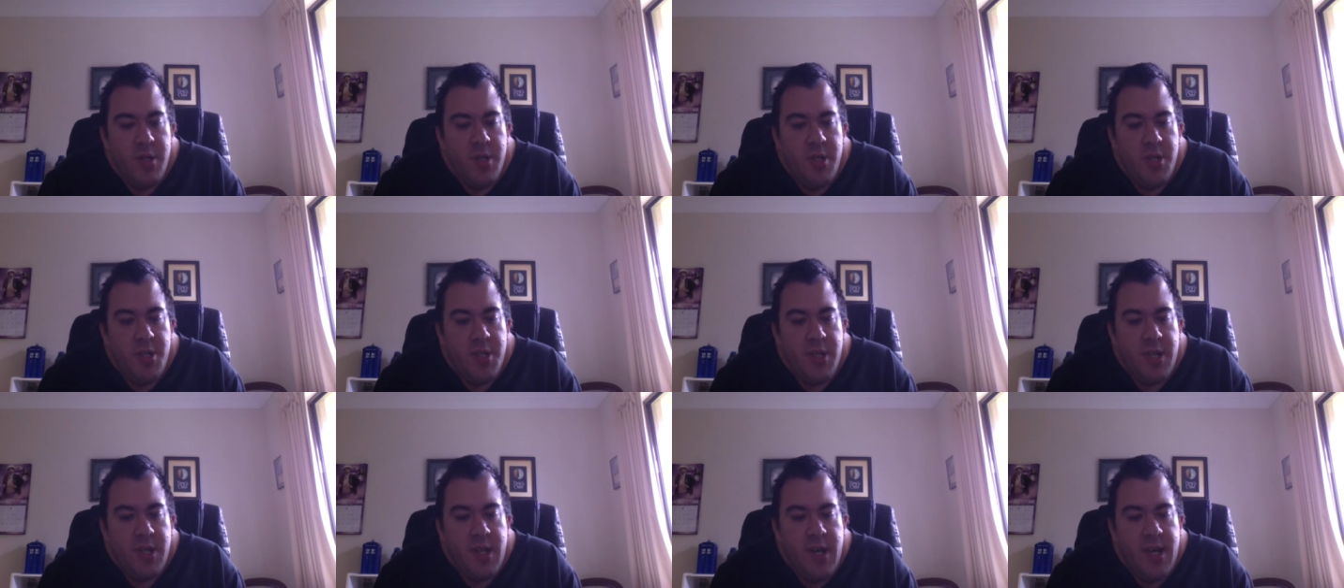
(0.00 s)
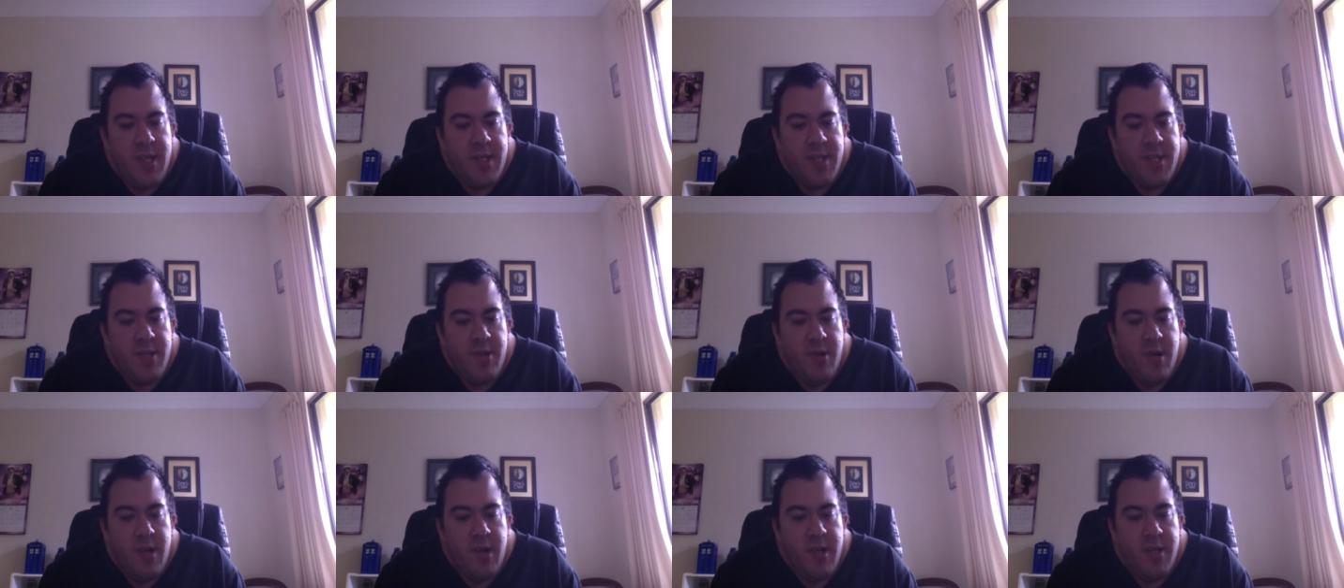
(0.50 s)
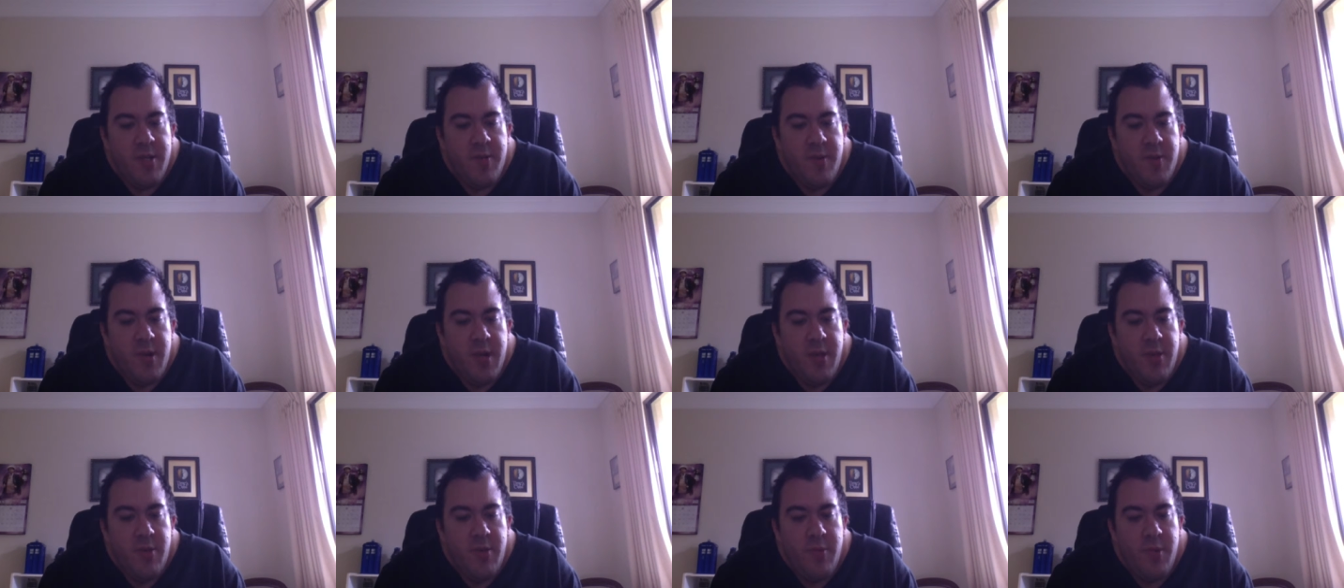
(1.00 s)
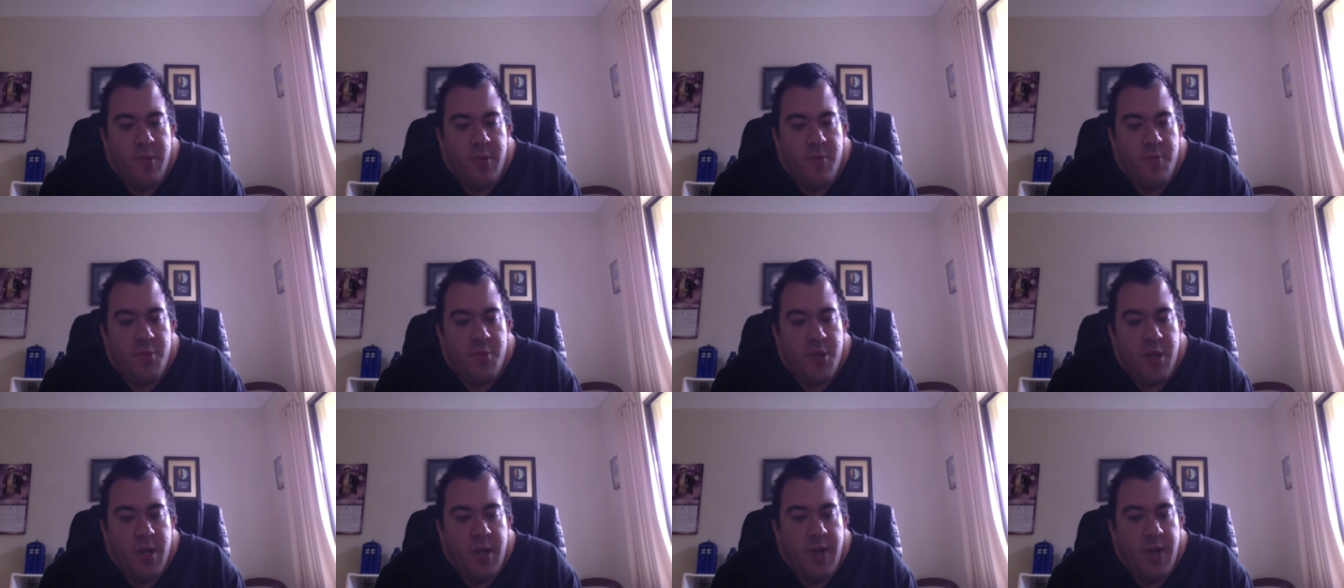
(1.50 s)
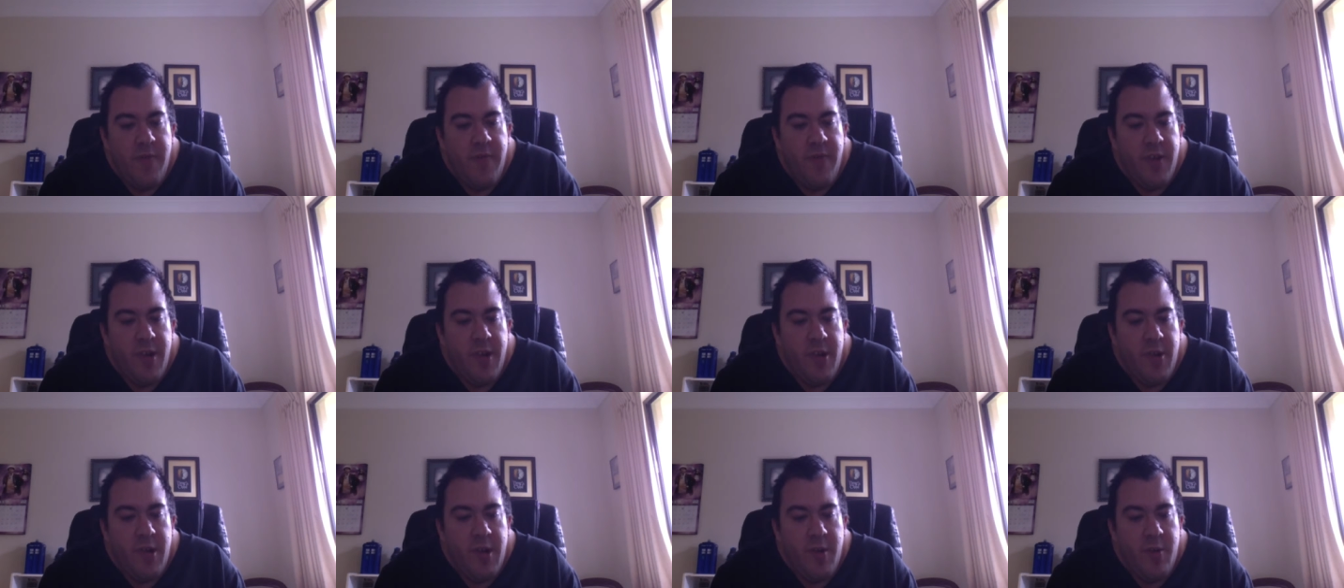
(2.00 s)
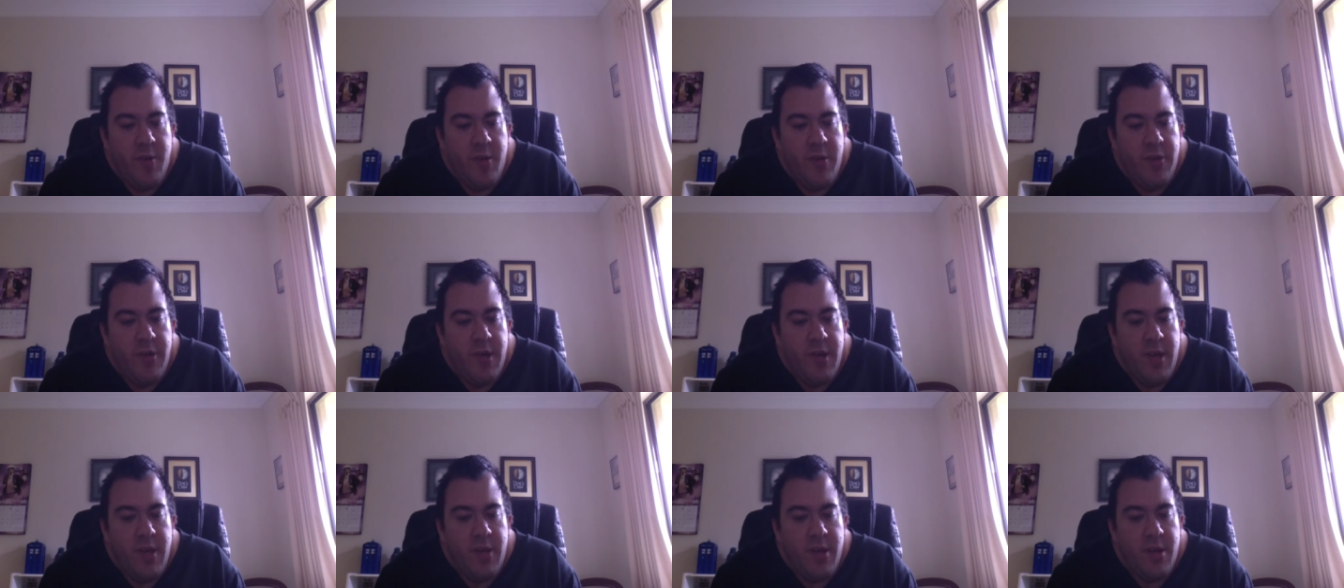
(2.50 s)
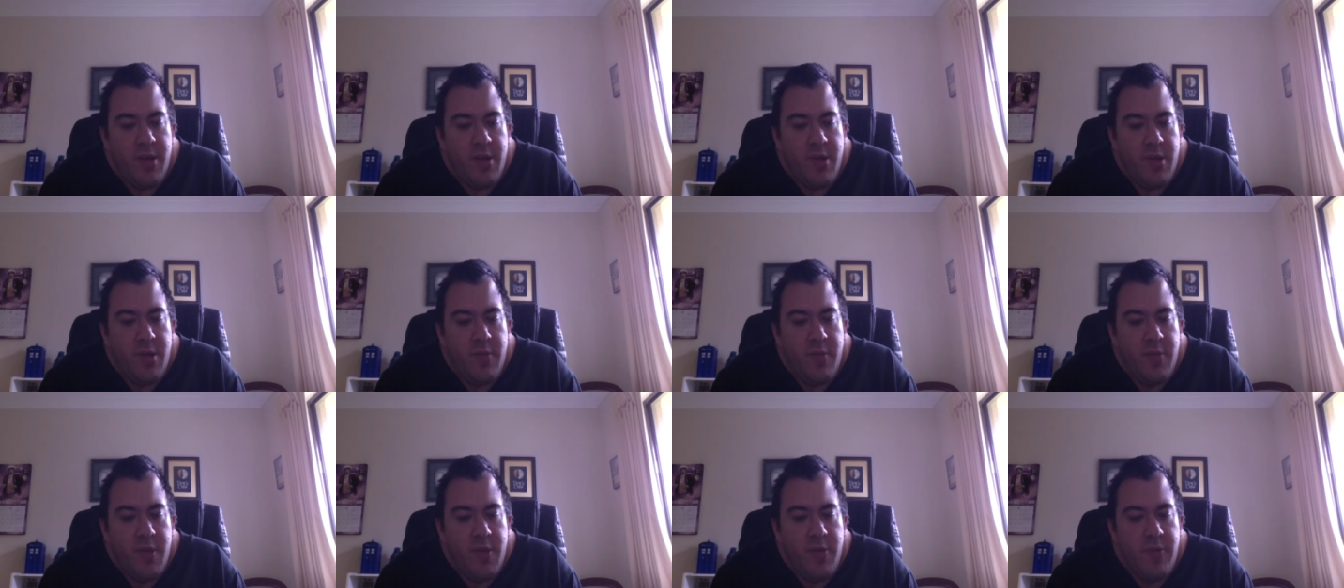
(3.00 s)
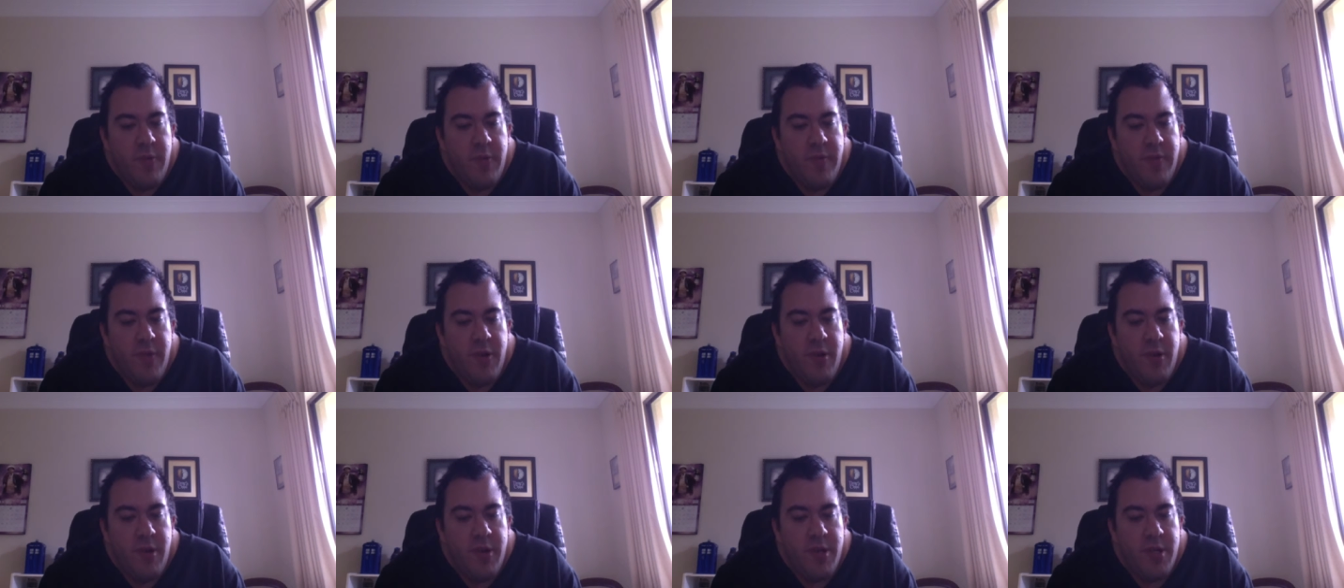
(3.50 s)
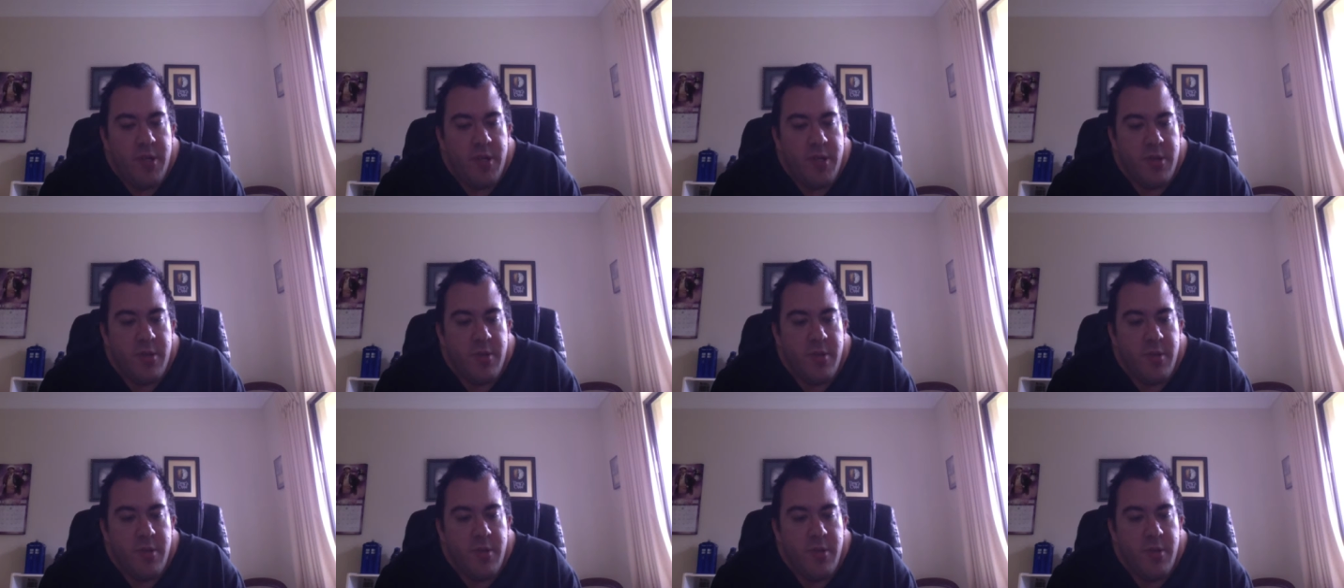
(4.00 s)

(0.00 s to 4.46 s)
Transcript: She cast her eyes around the room, trying to figure out what the other girl had been referring to.